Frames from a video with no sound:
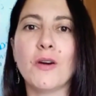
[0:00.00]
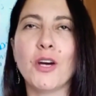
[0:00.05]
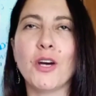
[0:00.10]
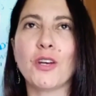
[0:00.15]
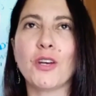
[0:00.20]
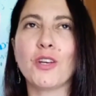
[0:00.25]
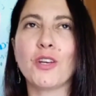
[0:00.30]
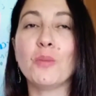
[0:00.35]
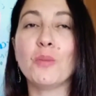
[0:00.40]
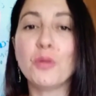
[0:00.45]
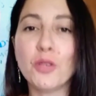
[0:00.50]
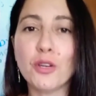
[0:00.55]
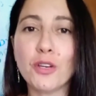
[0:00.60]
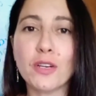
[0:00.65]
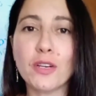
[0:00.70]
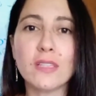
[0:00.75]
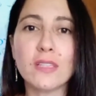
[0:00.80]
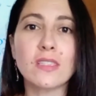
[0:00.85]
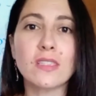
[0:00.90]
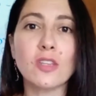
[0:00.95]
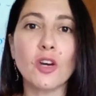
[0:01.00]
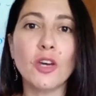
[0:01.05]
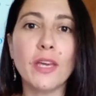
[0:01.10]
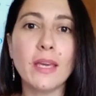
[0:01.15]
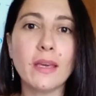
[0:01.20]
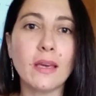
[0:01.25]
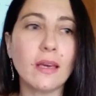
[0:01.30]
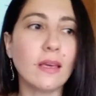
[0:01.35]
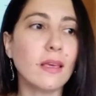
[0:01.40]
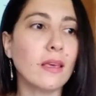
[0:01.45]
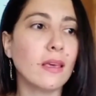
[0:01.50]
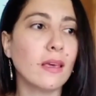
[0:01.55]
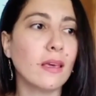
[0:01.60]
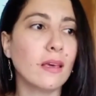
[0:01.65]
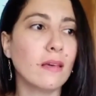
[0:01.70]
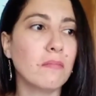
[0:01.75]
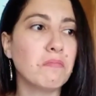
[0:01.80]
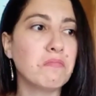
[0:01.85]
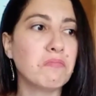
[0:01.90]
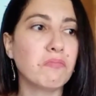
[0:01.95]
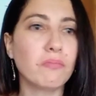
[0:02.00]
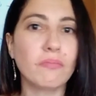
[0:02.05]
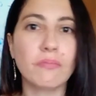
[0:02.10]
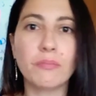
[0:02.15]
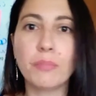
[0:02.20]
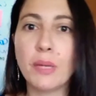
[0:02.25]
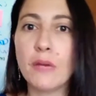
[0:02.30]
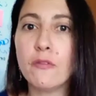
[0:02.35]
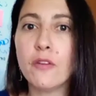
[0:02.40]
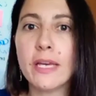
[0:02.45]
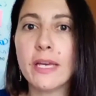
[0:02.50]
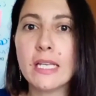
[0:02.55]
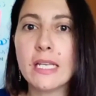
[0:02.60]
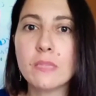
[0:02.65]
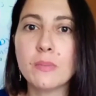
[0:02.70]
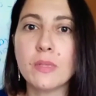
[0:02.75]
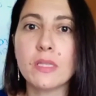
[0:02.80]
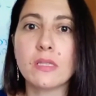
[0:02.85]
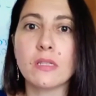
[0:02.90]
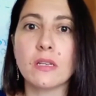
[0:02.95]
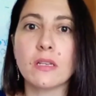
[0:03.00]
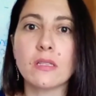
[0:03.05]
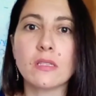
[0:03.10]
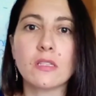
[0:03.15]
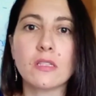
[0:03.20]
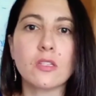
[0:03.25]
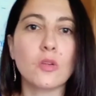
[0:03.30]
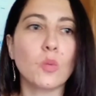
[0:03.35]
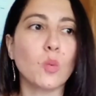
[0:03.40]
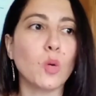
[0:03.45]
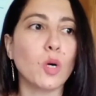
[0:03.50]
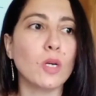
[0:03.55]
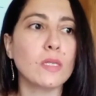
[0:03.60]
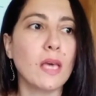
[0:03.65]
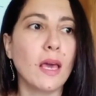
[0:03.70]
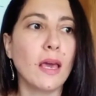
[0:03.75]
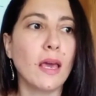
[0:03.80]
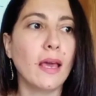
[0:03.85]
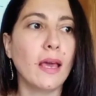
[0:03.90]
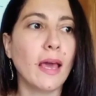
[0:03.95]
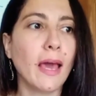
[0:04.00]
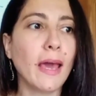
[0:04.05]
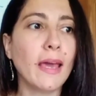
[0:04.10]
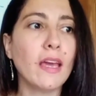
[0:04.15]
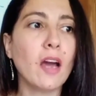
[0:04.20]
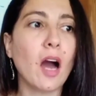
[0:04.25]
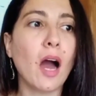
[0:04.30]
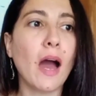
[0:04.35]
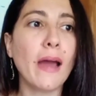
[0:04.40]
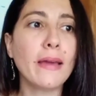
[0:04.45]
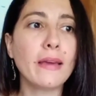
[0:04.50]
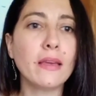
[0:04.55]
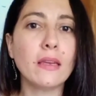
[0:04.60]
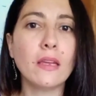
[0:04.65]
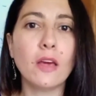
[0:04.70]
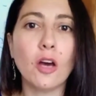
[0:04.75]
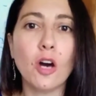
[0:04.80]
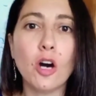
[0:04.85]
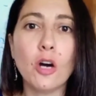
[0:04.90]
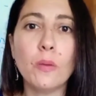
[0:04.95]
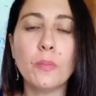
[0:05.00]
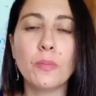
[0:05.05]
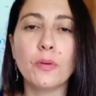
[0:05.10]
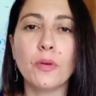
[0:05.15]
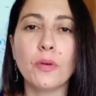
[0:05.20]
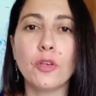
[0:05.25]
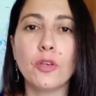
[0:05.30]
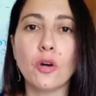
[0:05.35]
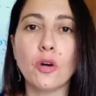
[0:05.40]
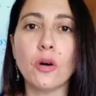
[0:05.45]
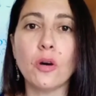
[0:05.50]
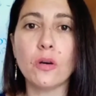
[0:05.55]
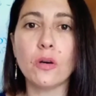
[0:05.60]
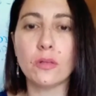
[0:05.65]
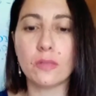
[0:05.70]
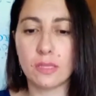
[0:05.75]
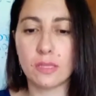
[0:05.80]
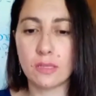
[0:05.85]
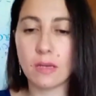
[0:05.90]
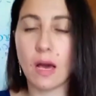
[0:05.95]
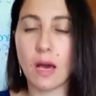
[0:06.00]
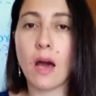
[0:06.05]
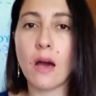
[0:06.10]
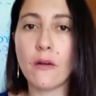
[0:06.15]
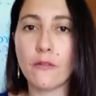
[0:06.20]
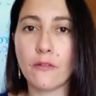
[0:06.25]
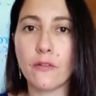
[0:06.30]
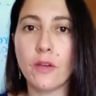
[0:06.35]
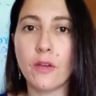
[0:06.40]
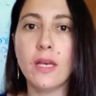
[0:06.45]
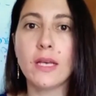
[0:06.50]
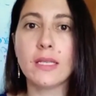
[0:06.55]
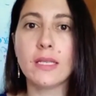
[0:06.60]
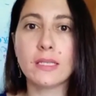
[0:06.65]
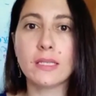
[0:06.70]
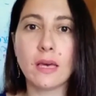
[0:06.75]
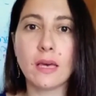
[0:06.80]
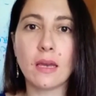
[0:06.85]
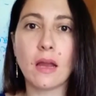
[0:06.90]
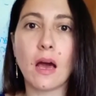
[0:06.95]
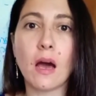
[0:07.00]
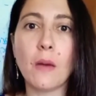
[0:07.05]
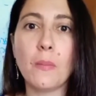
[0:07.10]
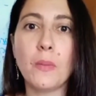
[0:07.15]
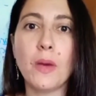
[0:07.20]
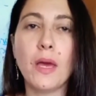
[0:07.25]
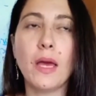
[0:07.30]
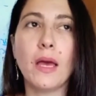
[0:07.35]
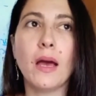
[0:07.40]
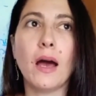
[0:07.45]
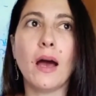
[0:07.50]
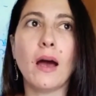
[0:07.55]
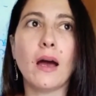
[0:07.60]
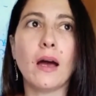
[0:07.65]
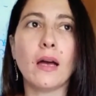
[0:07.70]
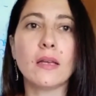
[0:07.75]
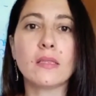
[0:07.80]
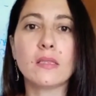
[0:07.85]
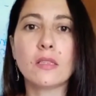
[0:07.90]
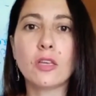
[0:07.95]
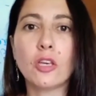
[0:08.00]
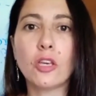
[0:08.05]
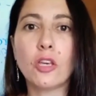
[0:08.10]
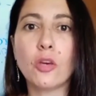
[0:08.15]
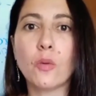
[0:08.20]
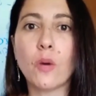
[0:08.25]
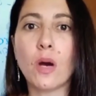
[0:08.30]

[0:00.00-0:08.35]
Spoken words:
computers, so he can pivot his business towards, hey, I can help your staff set up a secure